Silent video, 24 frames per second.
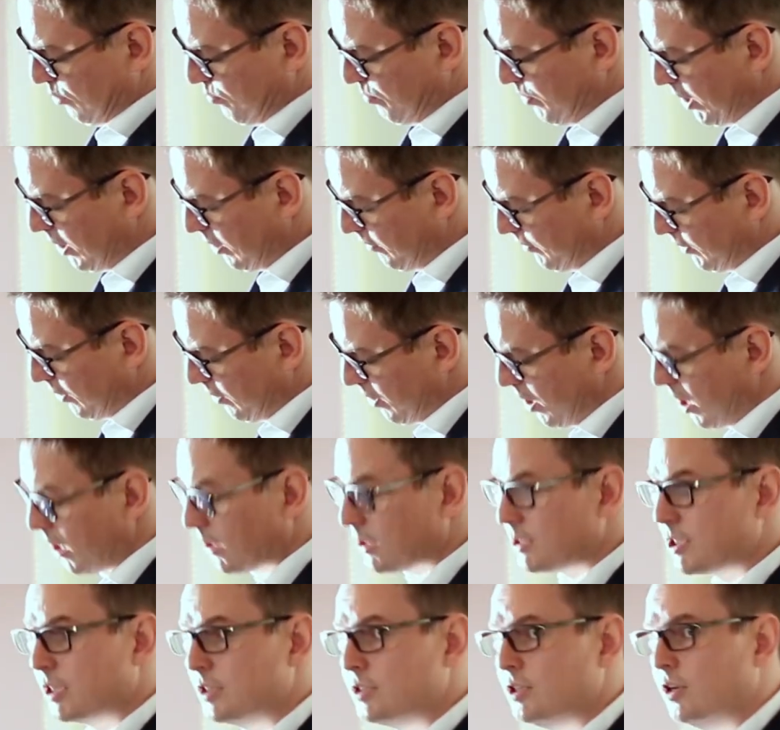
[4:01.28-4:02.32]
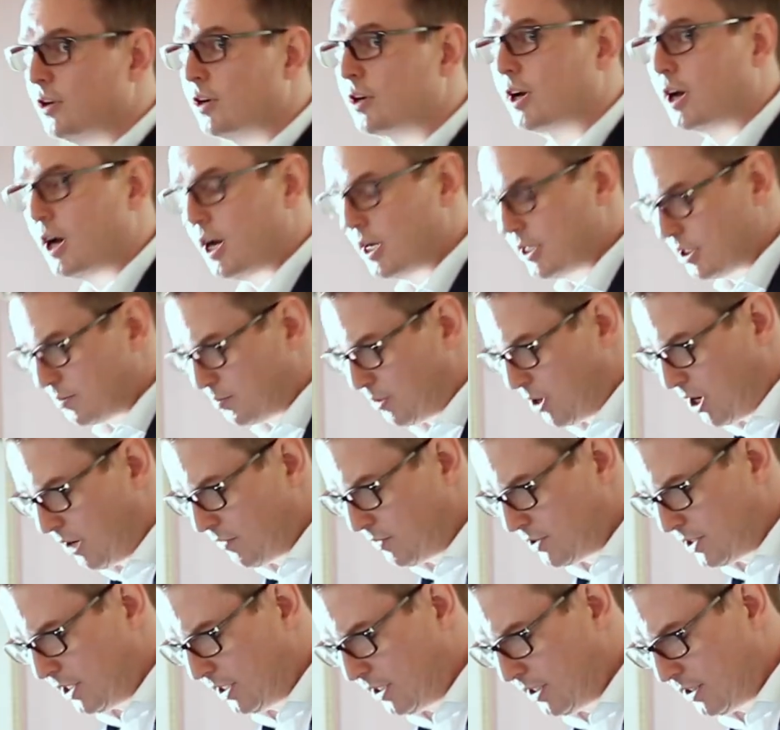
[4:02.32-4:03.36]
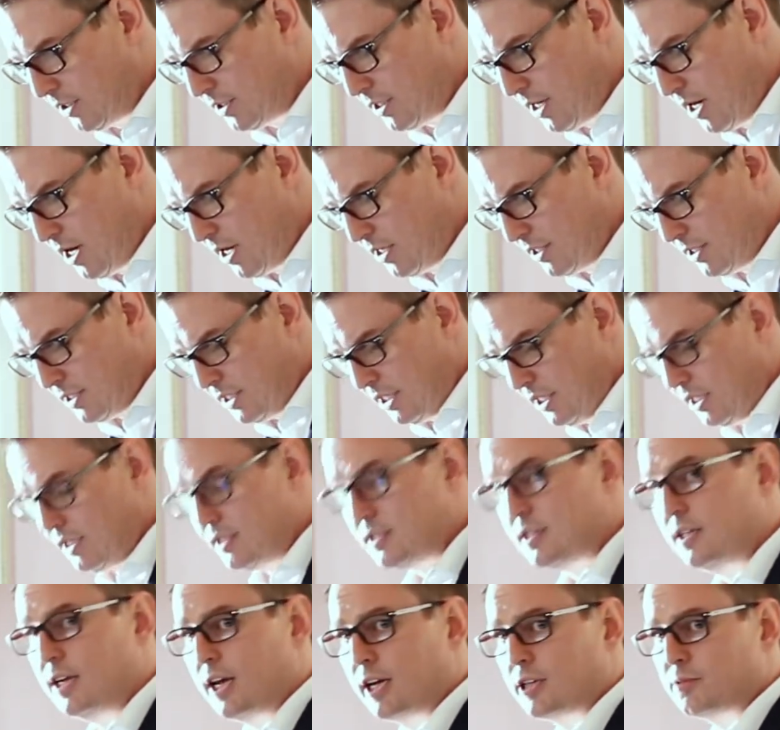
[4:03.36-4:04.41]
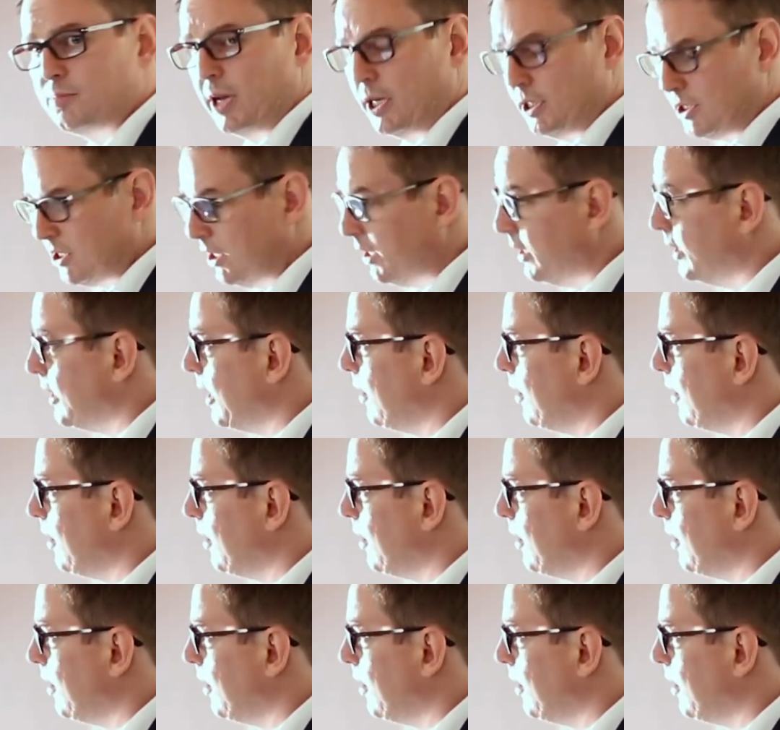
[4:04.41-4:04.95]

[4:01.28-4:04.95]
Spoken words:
Part of your answer to your clients' privacy concerns is the Exponential-e